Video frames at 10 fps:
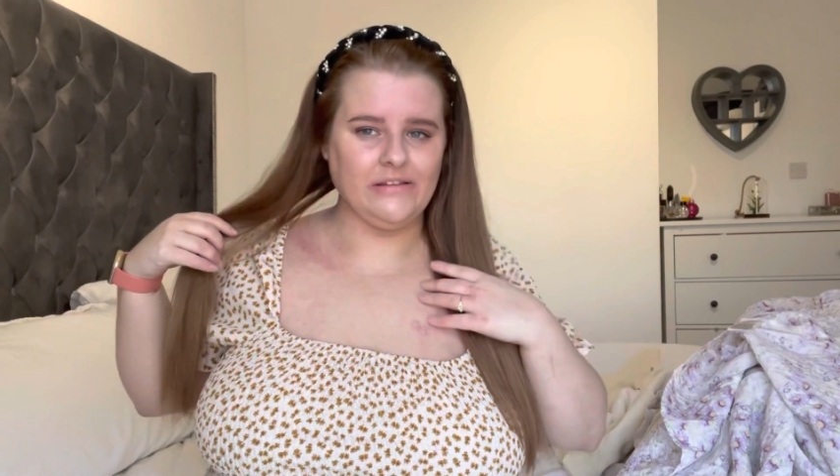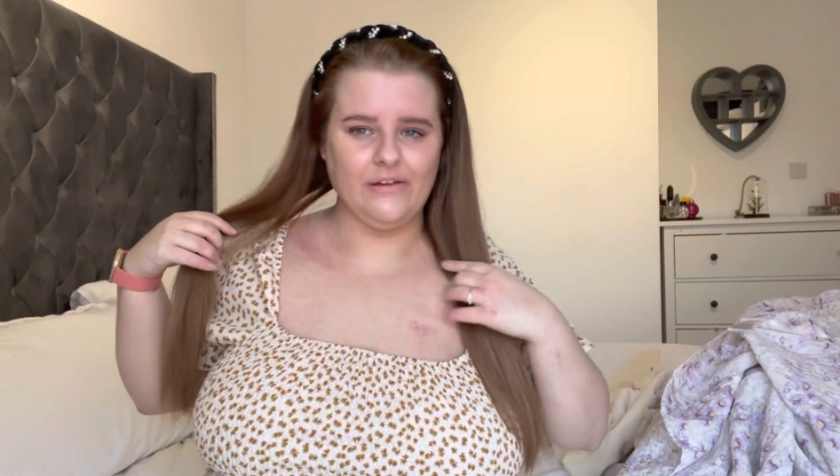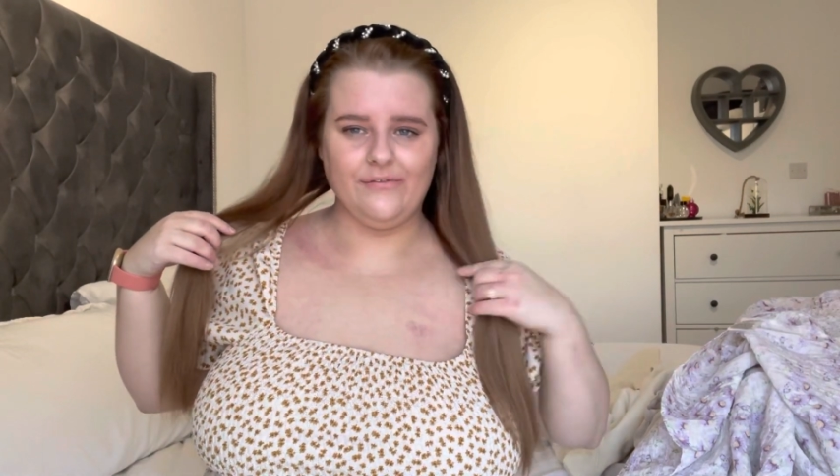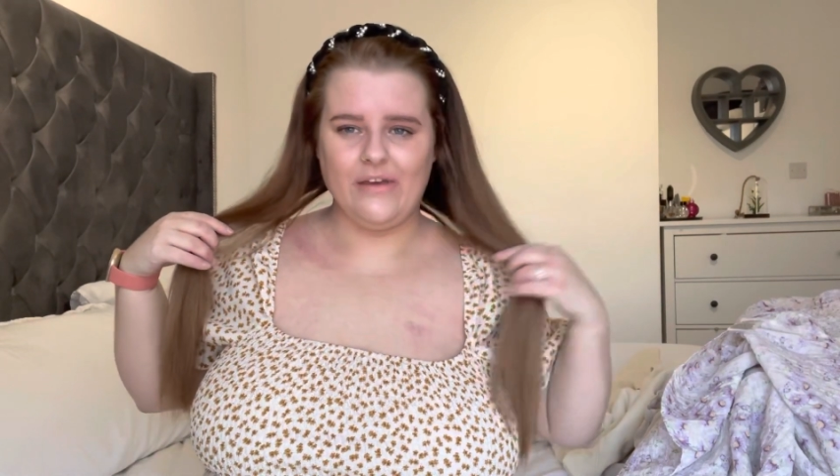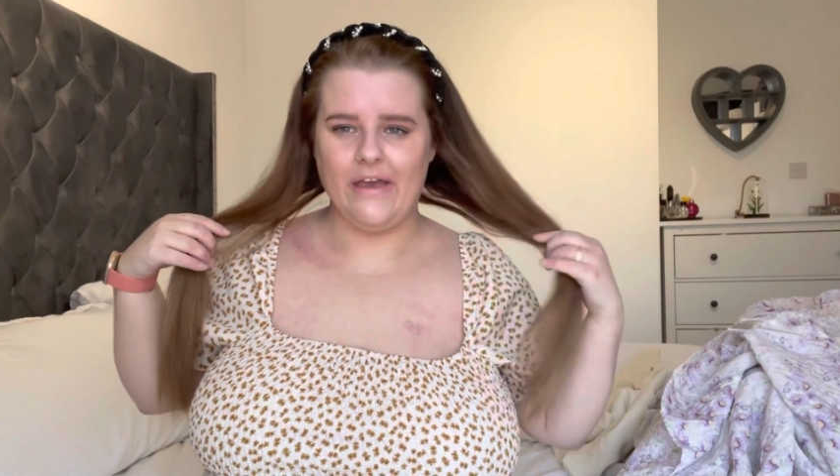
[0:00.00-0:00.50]
of
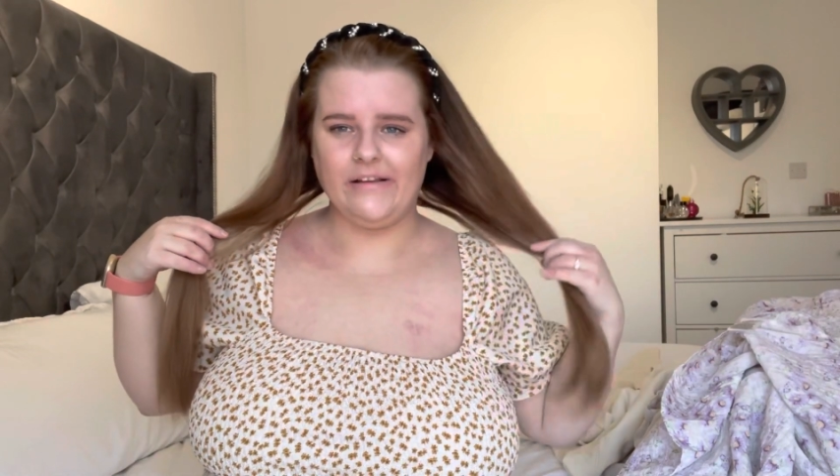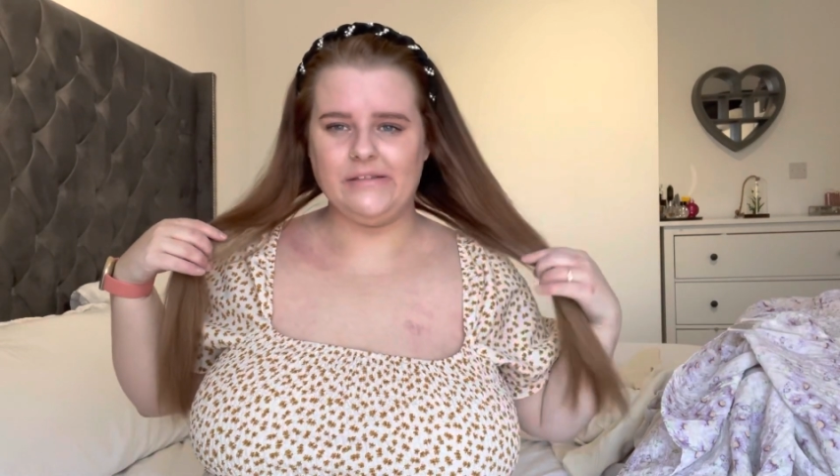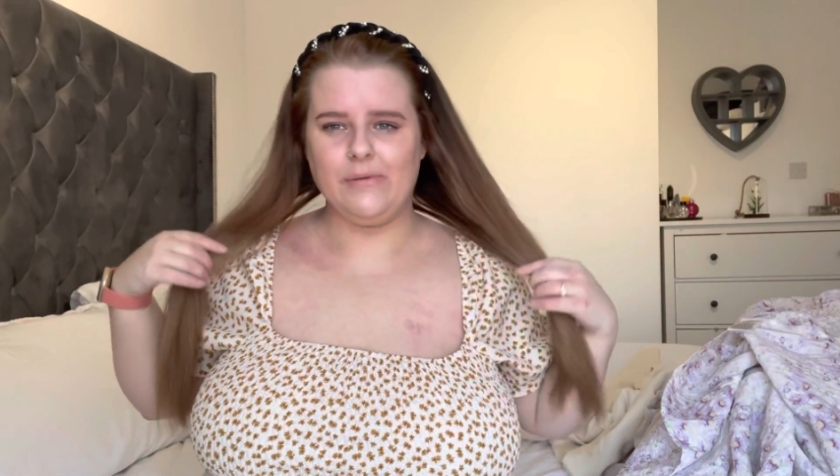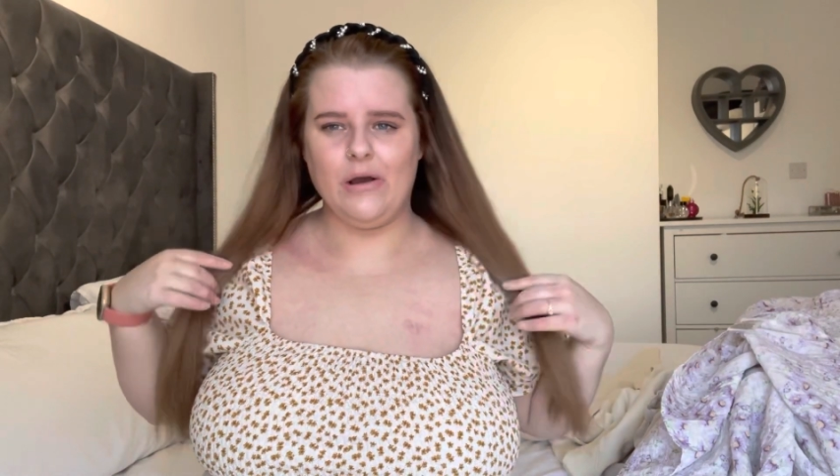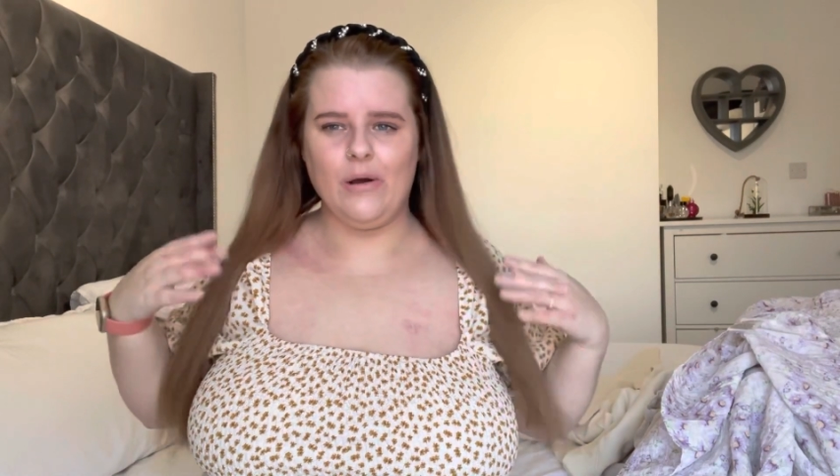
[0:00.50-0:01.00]

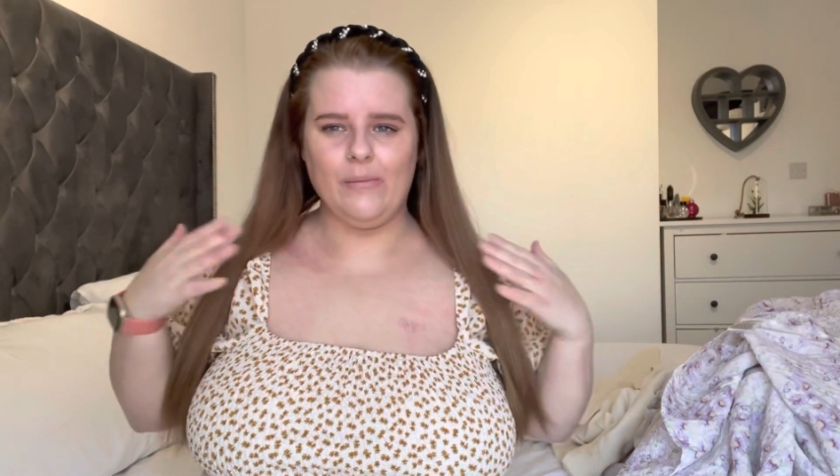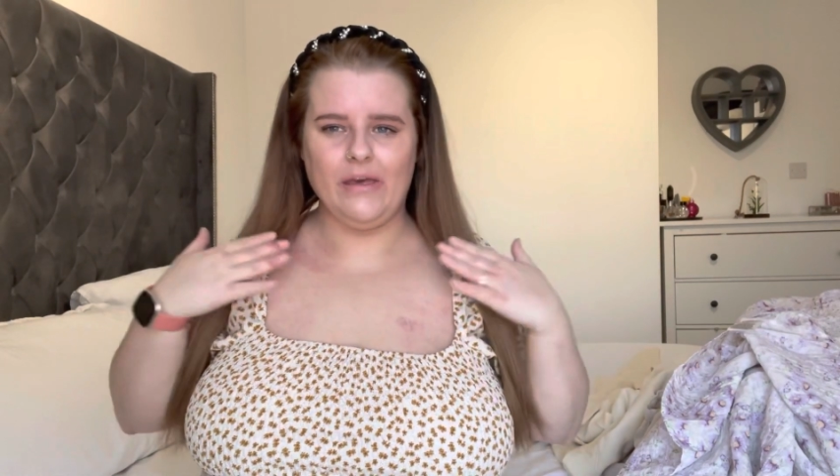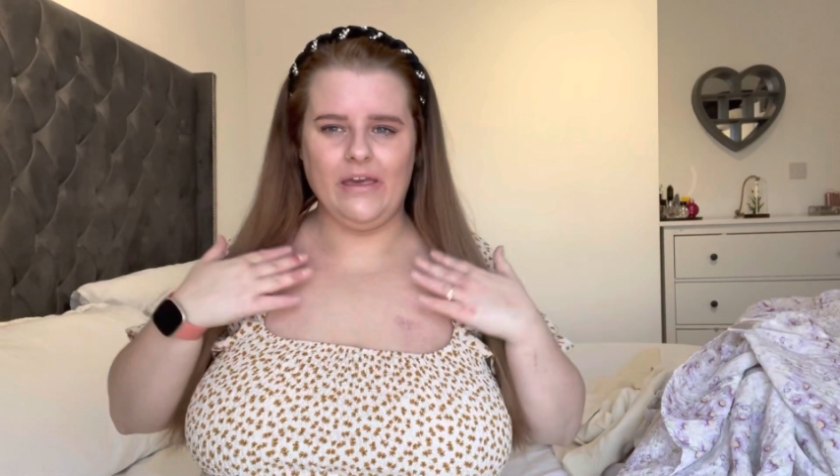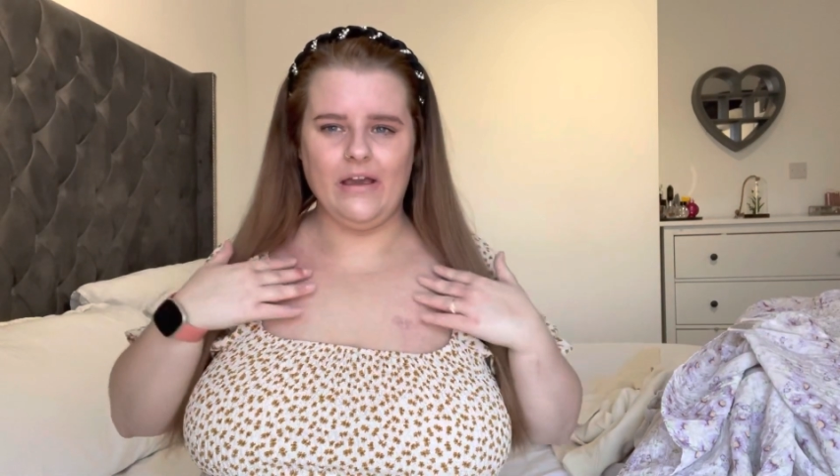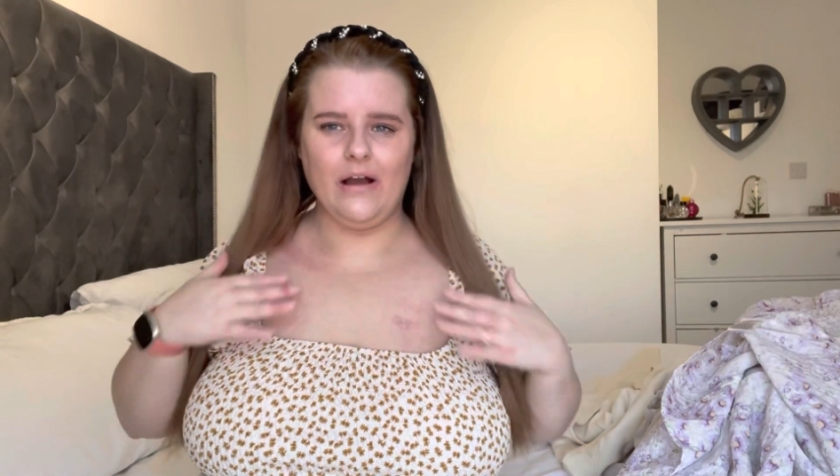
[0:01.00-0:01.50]
eczema on my
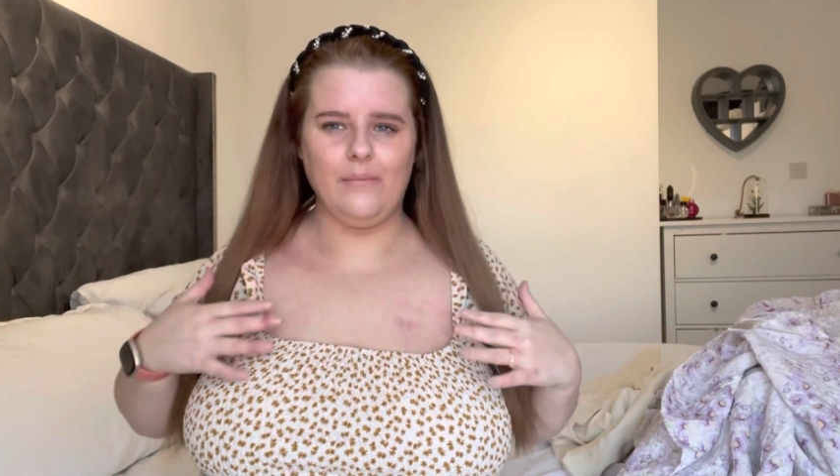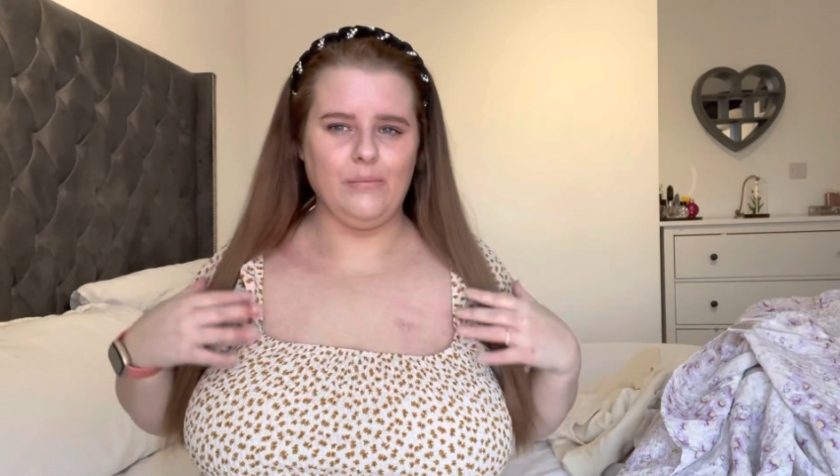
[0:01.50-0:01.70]
here,